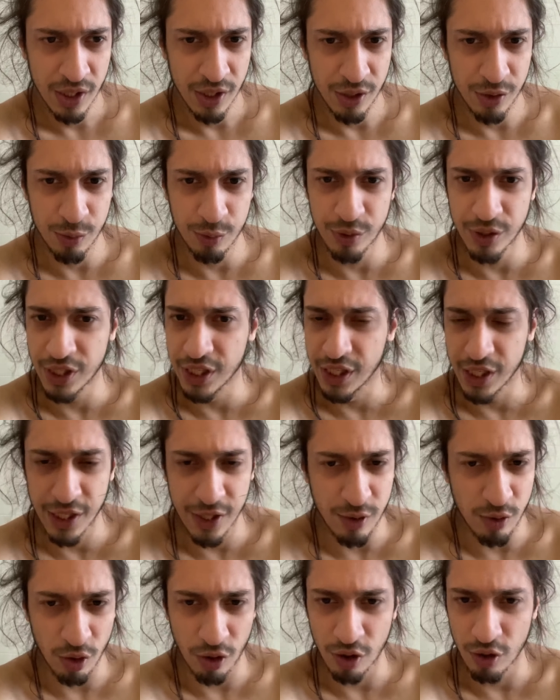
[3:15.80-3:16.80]

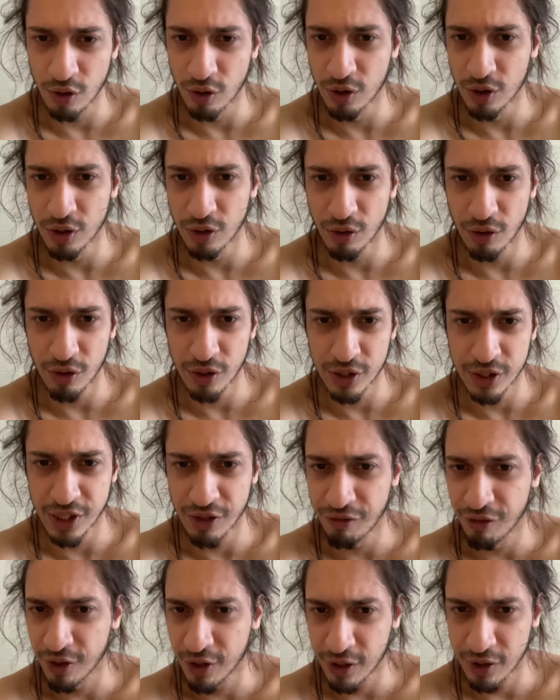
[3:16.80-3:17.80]
unique or, or, or
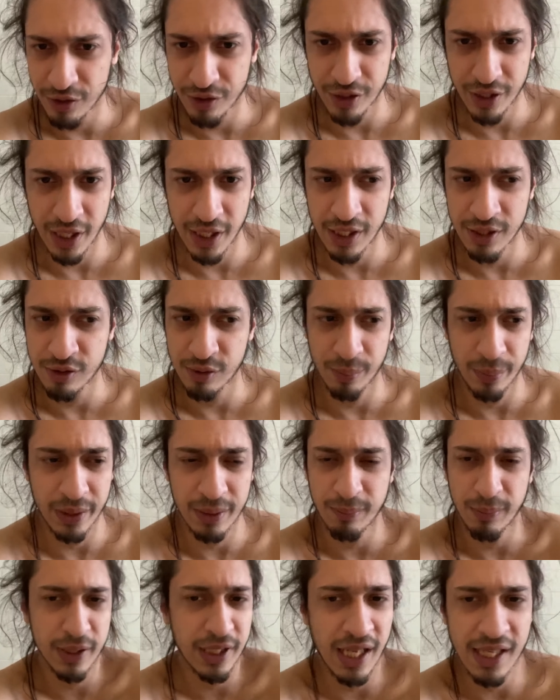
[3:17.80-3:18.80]
difficult to get into,
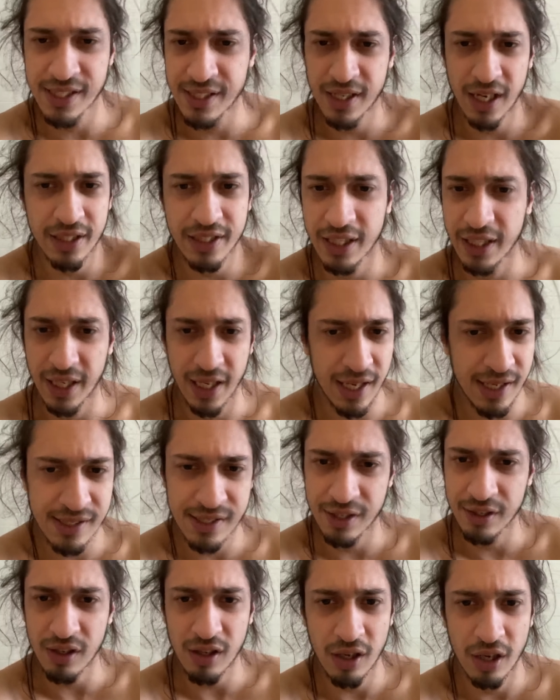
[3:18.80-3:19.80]
but, but that's not the
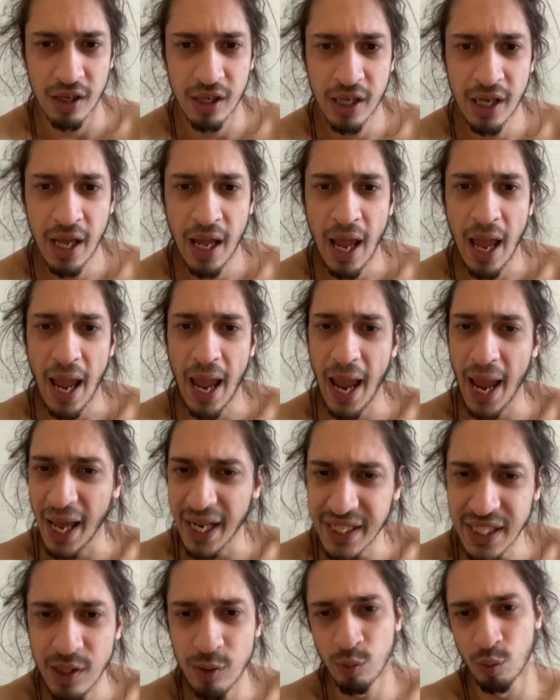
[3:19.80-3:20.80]
case at all.
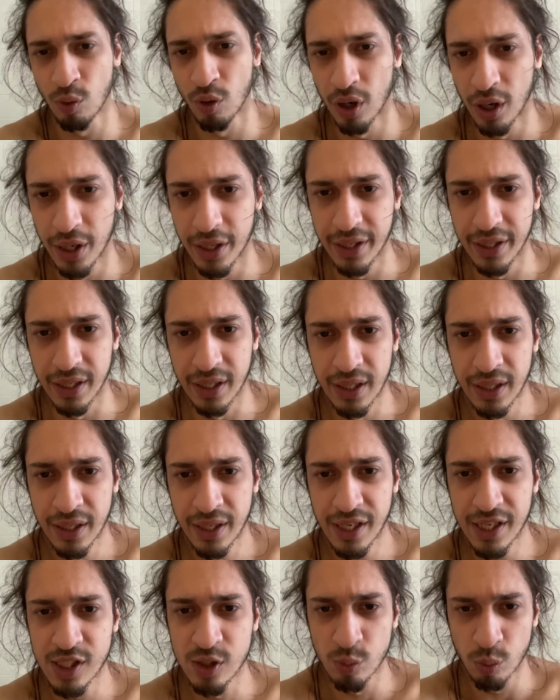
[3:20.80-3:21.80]
Anyone
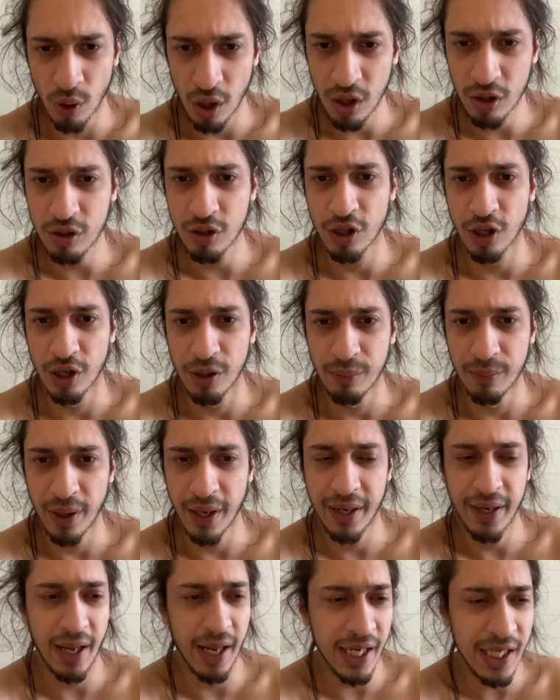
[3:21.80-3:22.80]
is welcome
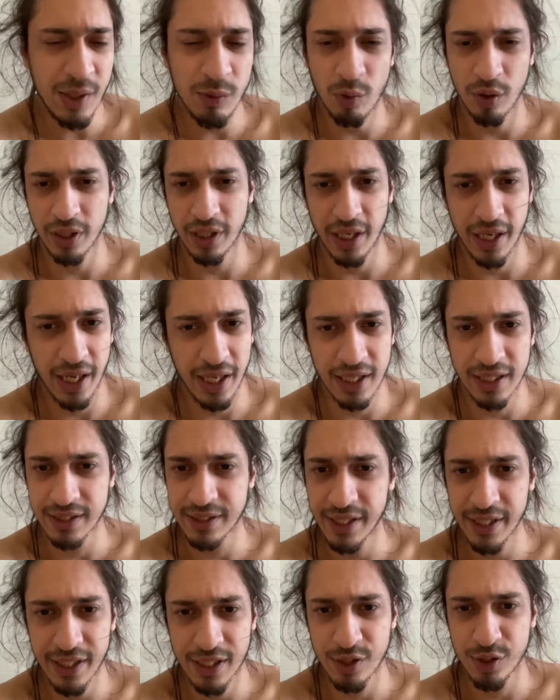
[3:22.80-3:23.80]
and anyone can get a
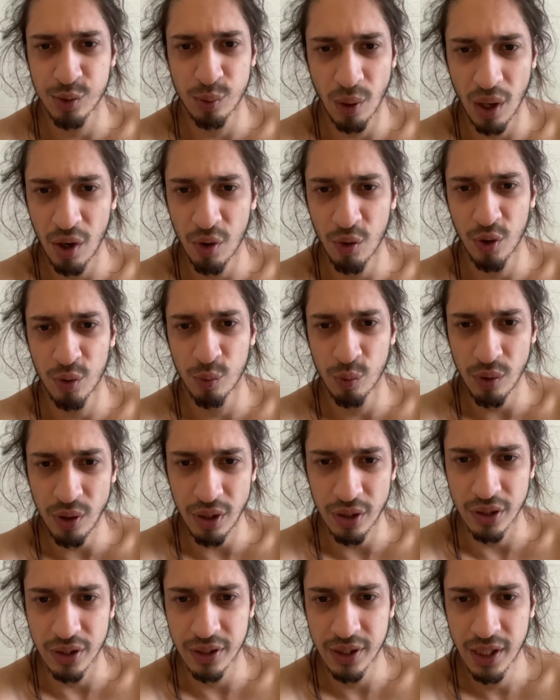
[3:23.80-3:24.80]
ticket to our
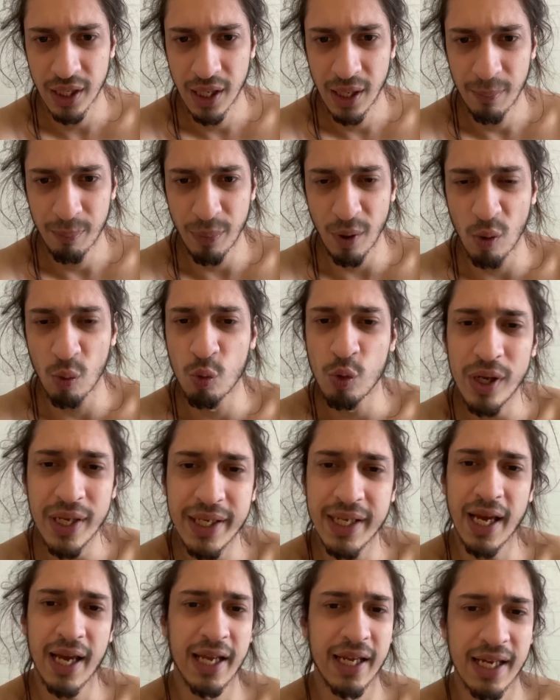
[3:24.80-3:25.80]
world. But we
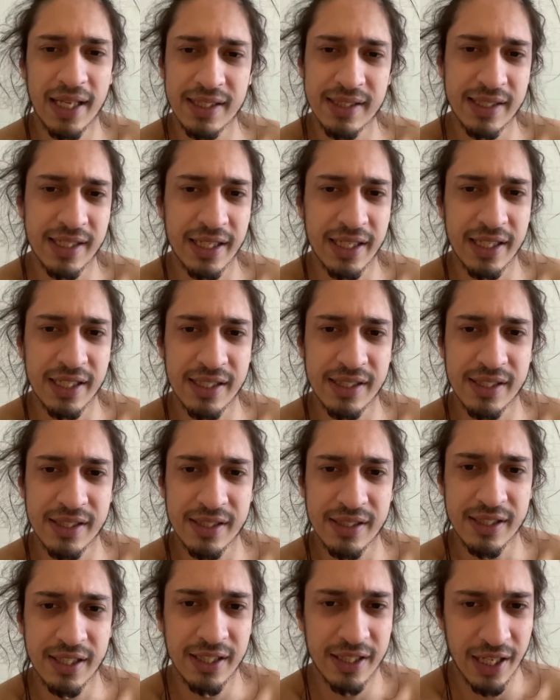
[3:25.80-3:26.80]
can't get tickets
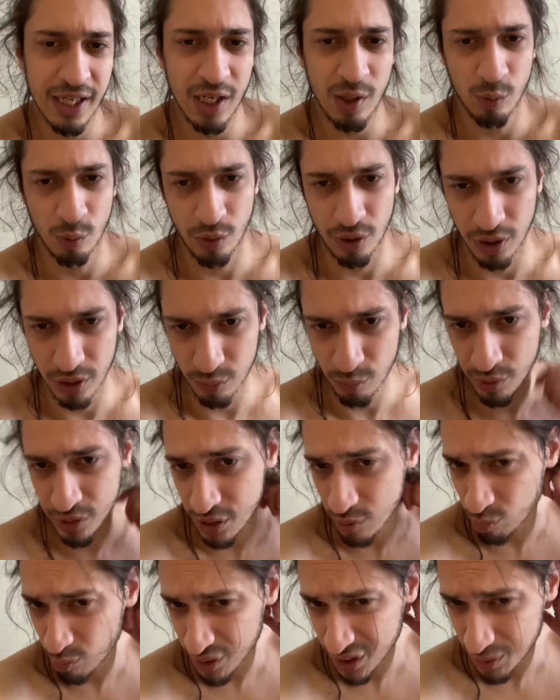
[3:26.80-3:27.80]
to their world, which
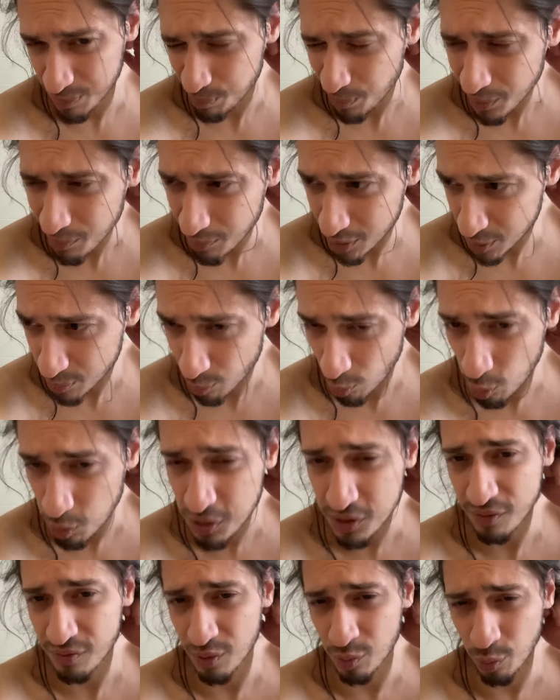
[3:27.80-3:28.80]
is, which is pretty much
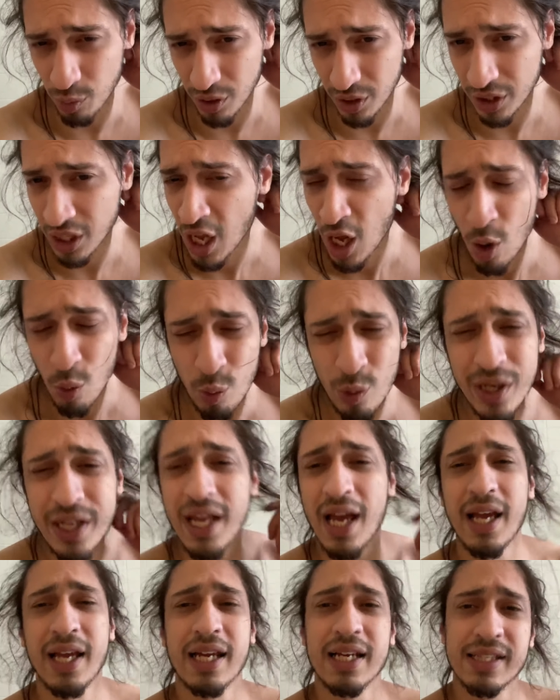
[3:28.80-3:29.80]
most of the world. We
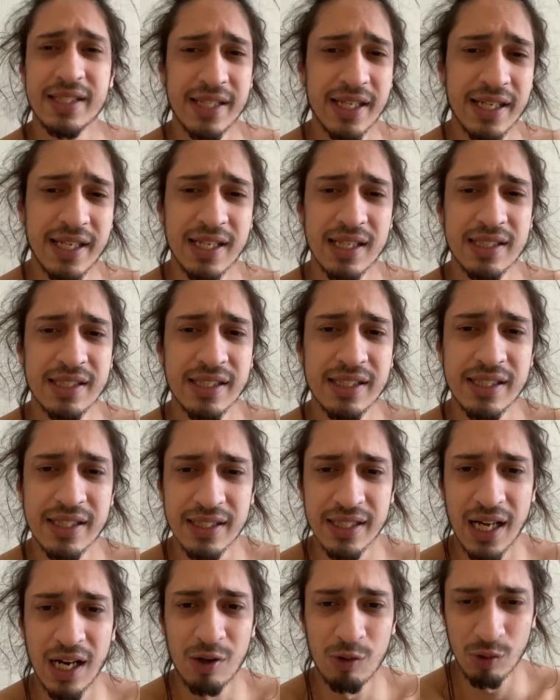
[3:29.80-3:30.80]
can't get tickets into
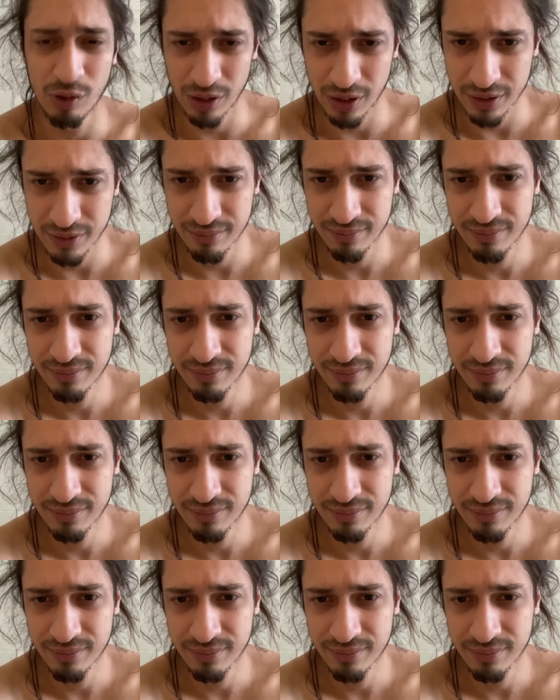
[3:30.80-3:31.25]
that world.